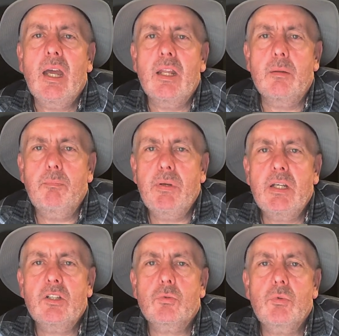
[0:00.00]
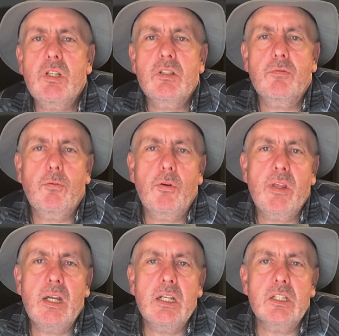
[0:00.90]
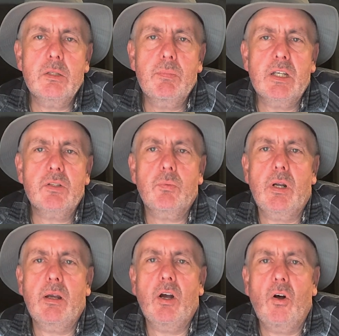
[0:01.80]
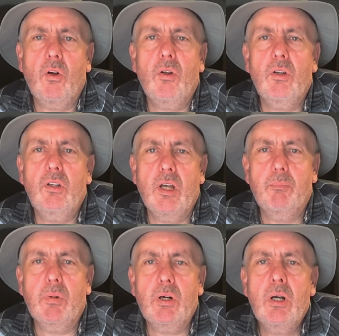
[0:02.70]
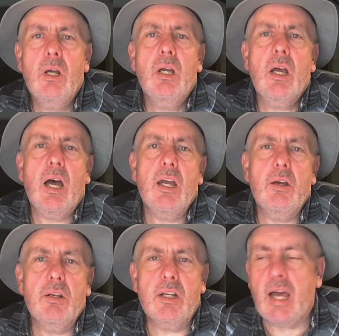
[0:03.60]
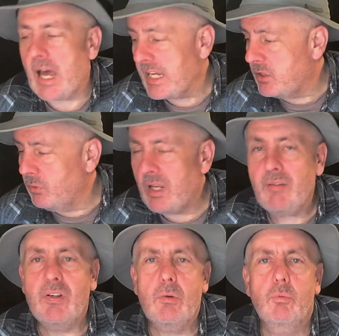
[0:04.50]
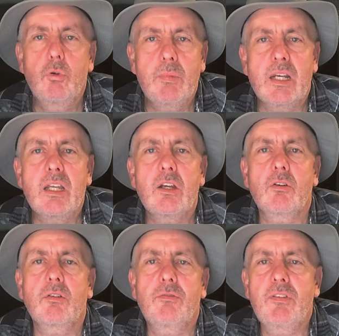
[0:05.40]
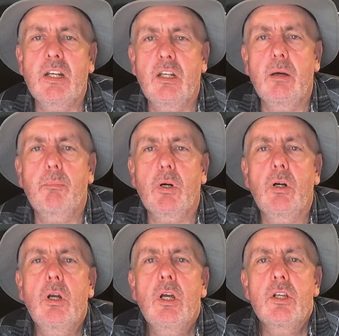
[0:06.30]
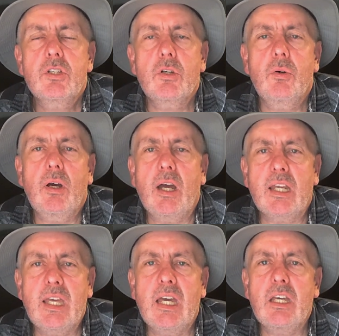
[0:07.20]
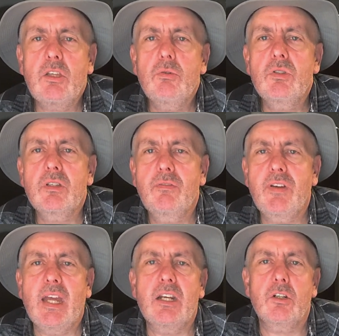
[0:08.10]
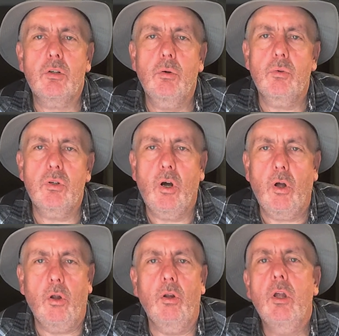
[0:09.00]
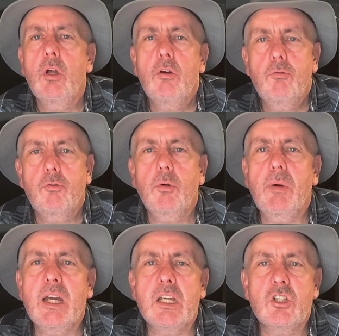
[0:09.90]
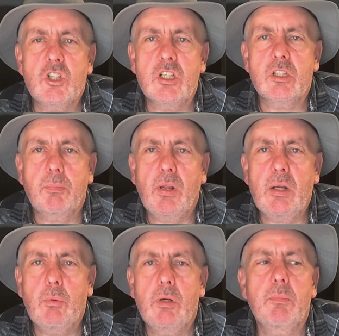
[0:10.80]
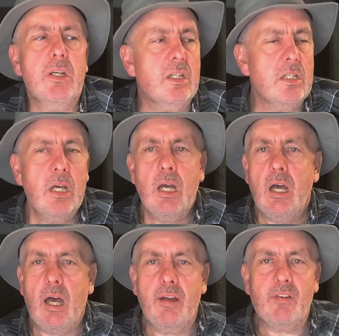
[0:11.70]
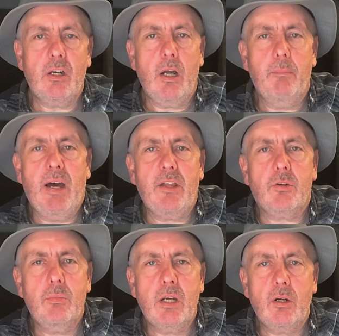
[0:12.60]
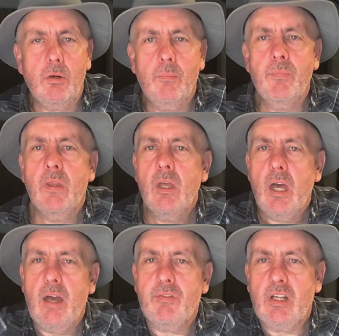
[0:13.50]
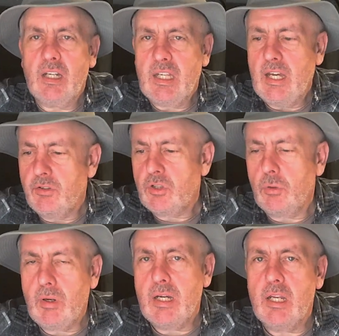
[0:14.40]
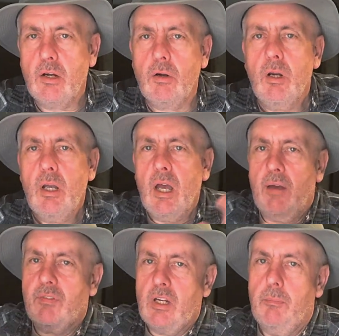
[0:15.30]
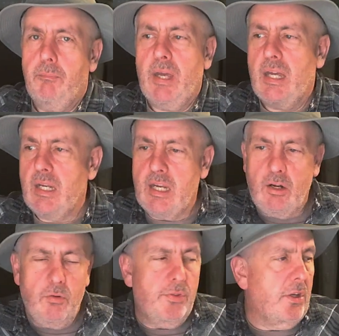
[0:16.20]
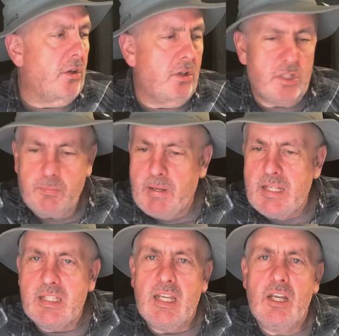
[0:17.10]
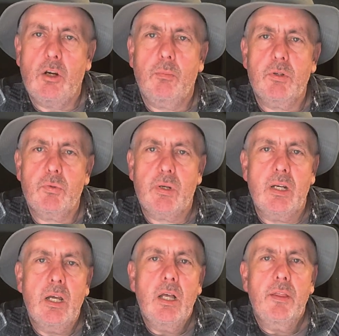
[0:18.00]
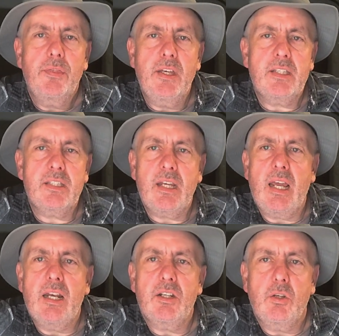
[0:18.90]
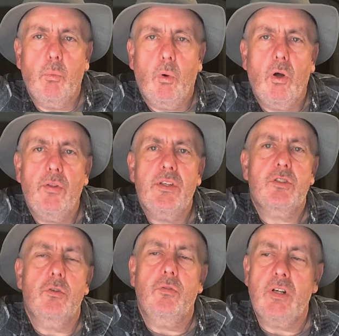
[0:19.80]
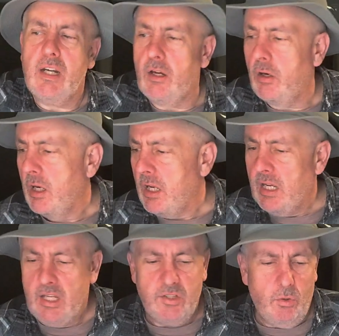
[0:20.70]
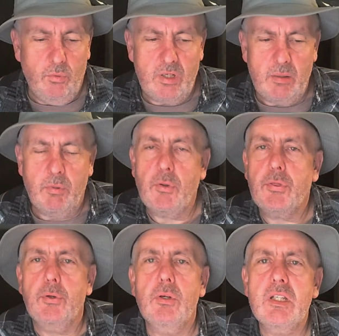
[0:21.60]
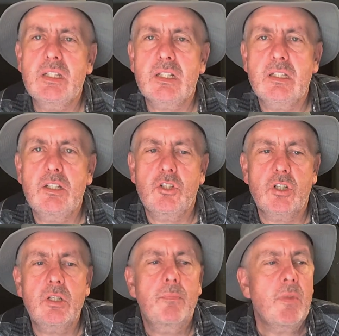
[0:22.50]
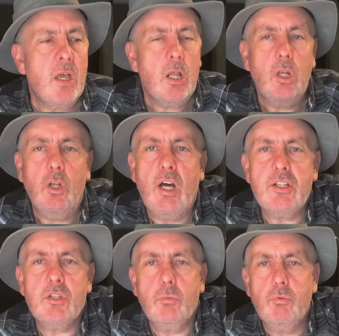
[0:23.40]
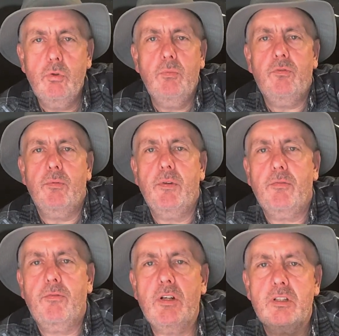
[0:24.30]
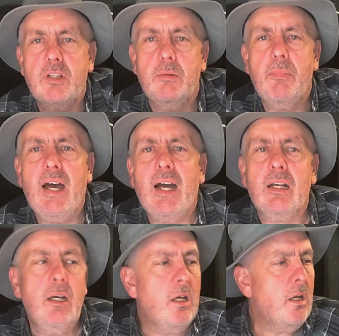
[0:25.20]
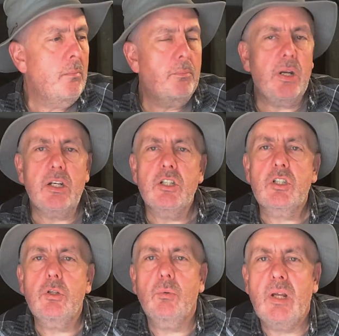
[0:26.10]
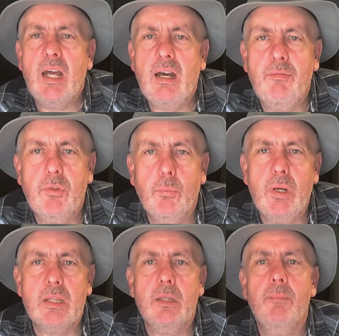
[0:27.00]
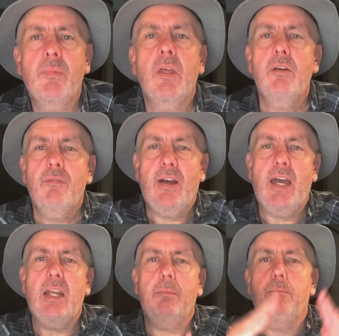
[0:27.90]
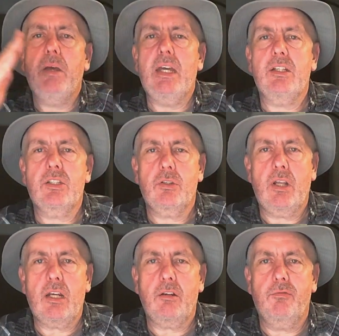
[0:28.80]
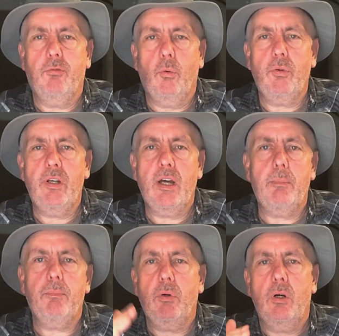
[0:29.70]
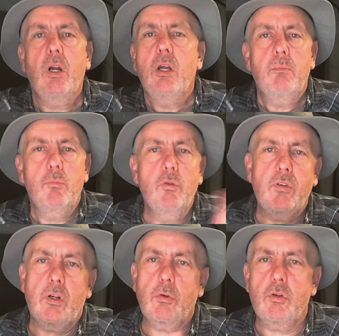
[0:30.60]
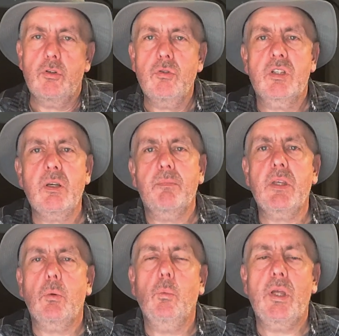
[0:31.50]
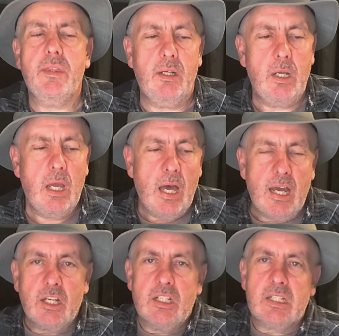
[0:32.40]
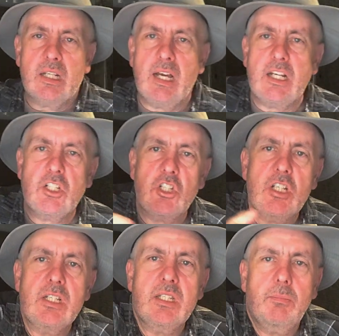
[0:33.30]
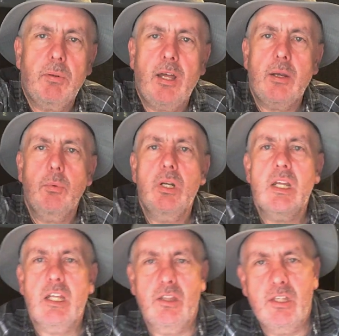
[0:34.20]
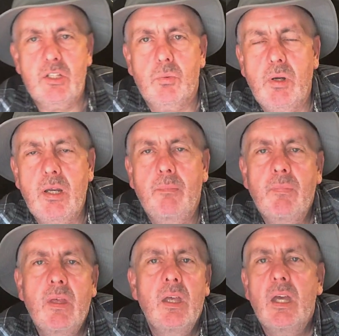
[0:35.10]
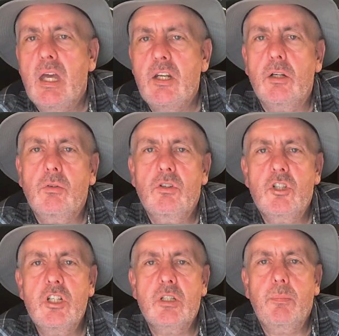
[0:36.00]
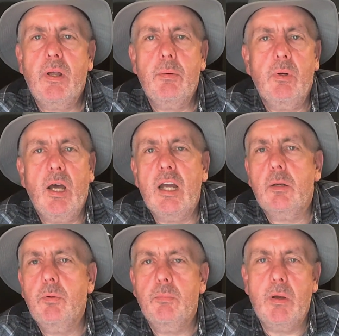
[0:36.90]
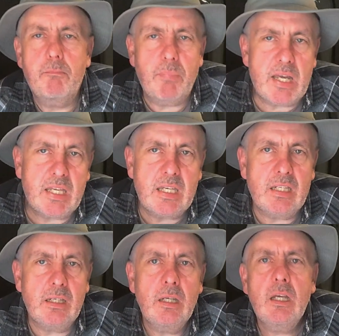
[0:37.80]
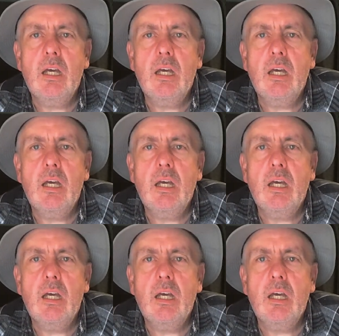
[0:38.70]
And the biggest reason for that is because when I haul lumber, I don't have any room in here to fit lumber. So I can't use the van to go out and haul 4x8 sheets of plywood because I've got a bathroom here. I've got a counter right here. I've got a bed here. The space here between this and the wall that's over here is only about 36 inches. Lots of room from the front to the back, but I just don't have the width. If I had a bed so that I could fold it up or move it out or do something with it, I could slide sheets of plywood in this way. And not only sheets of plywood, I could put my bike in.